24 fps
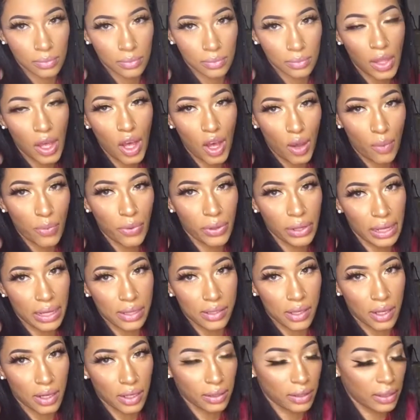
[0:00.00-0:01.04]
I hope you guys
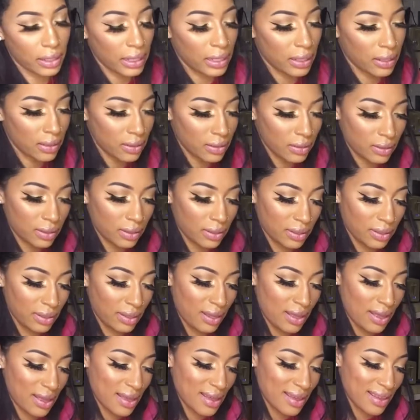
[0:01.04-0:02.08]
heard that.
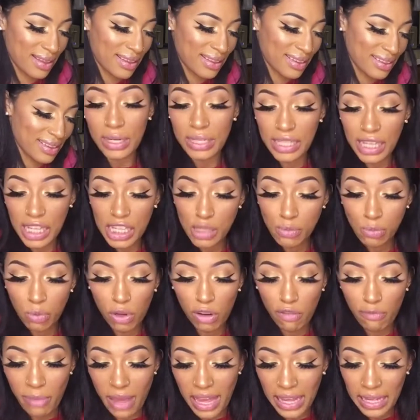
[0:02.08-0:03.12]
A teaspoon
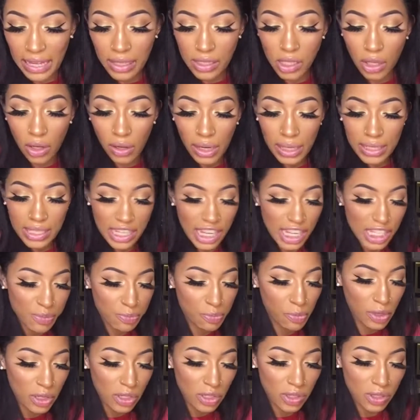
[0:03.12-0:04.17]
of baking soda, a
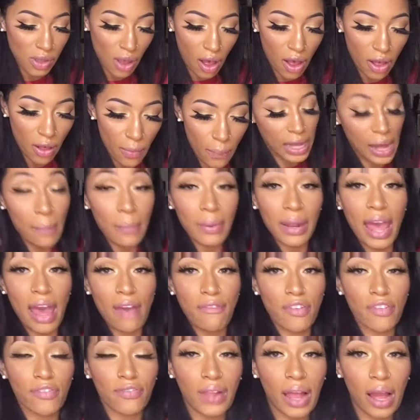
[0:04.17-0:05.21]
teaspoon of salt, 1.5
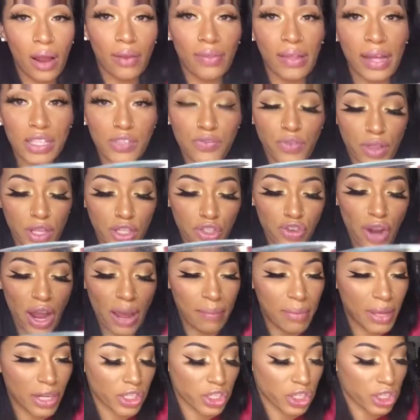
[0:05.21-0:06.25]
cups of flour, that's for the dry
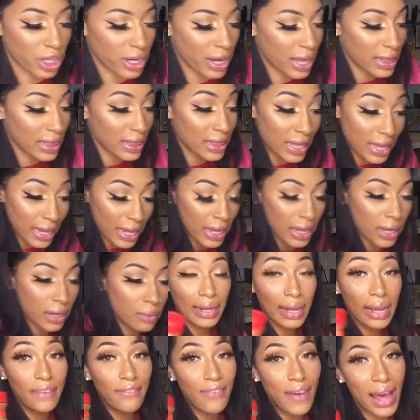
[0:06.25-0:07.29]
mixture. And then,
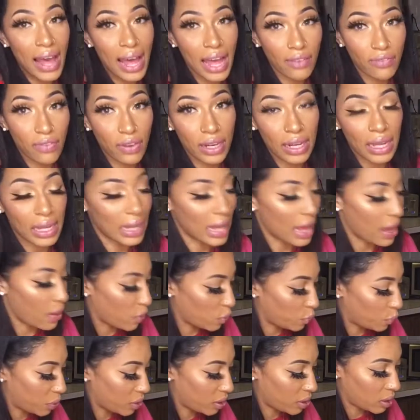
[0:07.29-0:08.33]
if I had vanilla, I
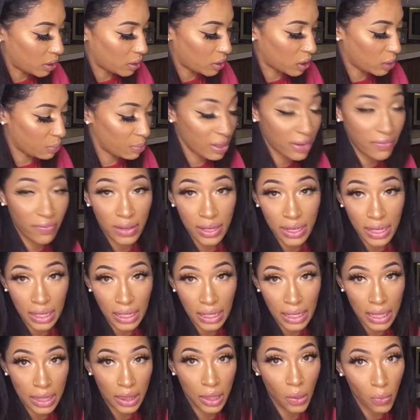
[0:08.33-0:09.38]
would put a little bit of vanilla
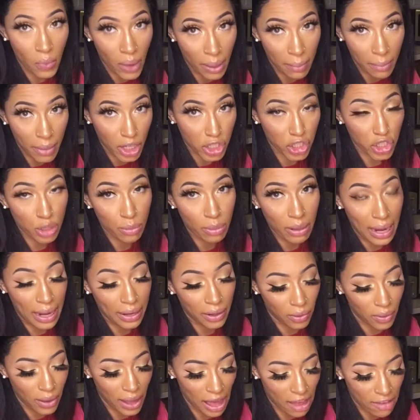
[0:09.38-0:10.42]
in the wet mixture, but I
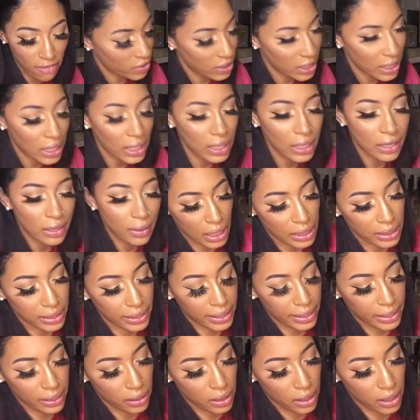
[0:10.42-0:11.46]
don't have vanilla. And
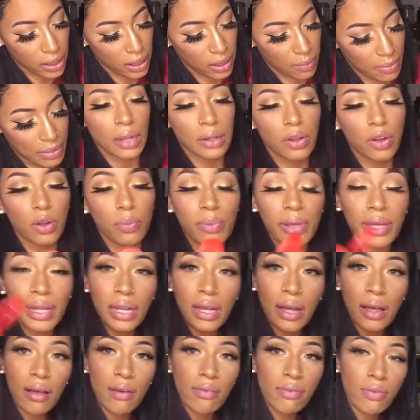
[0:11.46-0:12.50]
then a little bit
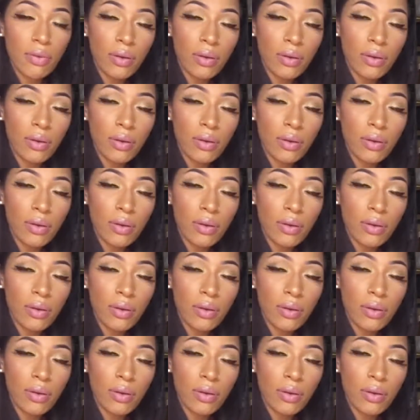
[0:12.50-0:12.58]
of